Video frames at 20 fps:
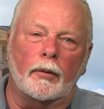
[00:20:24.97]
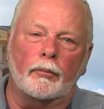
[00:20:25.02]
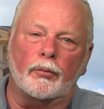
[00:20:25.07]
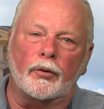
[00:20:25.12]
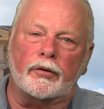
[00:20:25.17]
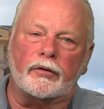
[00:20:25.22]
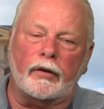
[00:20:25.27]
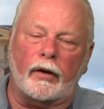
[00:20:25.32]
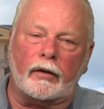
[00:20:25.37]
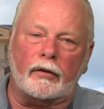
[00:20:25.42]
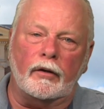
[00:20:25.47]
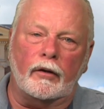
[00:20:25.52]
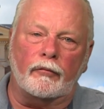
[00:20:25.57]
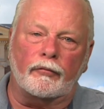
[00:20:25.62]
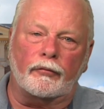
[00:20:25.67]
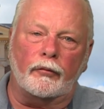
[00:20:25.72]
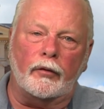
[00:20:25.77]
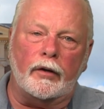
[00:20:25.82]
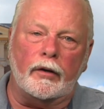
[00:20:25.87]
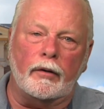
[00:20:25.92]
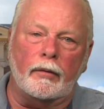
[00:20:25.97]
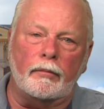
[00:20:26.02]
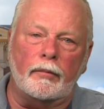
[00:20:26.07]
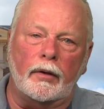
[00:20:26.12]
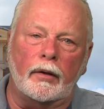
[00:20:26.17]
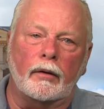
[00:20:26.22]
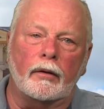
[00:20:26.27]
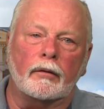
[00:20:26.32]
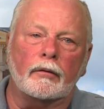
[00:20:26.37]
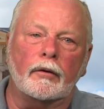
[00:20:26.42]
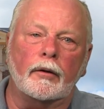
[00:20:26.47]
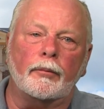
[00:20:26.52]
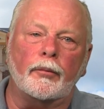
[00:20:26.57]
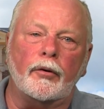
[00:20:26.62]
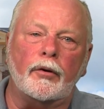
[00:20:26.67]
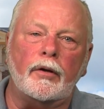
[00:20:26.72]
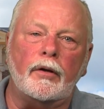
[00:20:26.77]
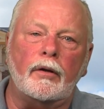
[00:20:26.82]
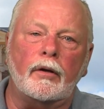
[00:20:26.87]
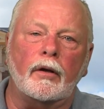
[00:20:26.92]
protecting freedom,
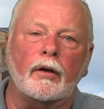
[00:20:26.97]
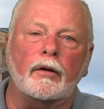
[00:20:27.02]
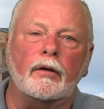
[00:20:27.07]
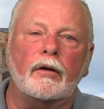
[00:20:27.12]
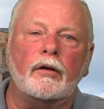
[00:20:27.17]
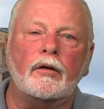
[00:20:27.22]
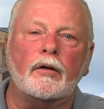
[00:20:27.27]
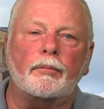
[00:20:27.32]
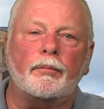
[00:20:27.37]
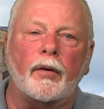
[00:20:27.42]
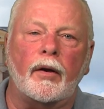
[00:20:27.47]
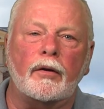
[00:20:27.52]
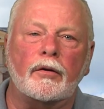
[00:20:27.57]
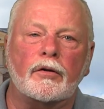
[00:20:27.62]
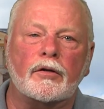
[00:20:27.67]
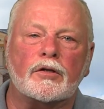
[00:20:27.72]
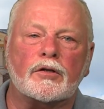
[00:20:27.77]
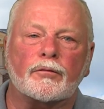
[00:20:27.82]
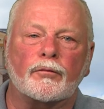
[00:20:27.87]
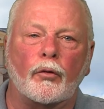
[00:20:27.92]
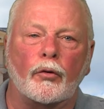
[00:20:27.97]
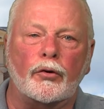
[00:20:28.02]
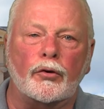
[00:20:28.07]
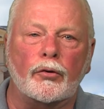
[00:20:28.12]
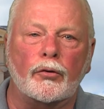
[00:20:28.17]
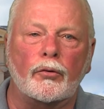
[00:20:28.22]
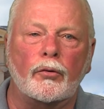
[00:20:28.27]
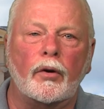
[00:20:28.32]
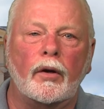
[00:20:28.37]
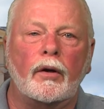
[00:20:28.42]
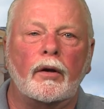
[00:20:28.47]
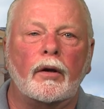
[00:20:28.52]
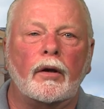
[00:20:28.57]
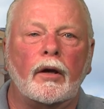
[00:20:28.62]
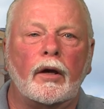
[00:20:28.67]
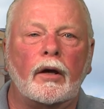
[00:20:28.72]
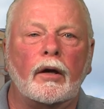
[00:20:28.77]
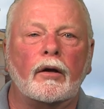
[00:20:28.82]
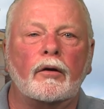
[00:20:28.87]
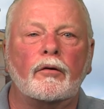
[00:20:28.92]
liberty, and independence for you
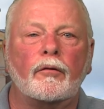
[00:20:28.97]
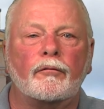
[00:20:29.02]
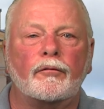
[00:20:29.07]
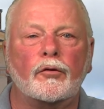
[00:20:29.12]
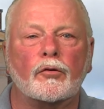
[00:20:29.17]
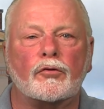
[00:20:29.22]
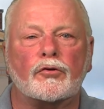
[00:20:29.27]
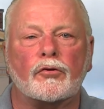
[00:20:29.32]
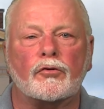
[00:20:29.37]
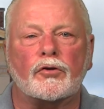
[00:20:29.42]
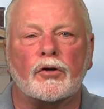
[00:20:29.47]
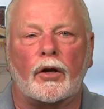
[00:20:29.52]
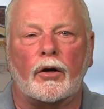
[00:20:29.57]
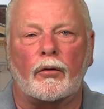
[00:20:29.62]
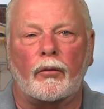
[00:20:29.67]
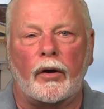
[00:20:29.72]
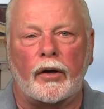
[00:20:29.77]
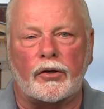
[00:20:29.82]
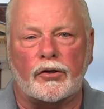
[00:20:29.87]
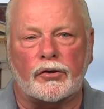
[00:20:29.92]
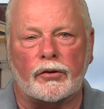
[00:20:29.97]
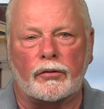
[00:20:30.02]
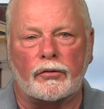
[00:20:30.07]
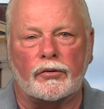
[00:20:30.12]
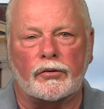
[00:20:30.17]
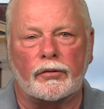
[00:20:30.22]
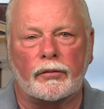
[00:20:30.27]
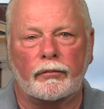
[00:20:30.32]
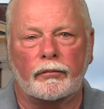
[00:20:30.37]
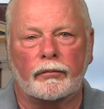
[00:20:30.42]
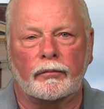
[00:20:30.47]
and future generations.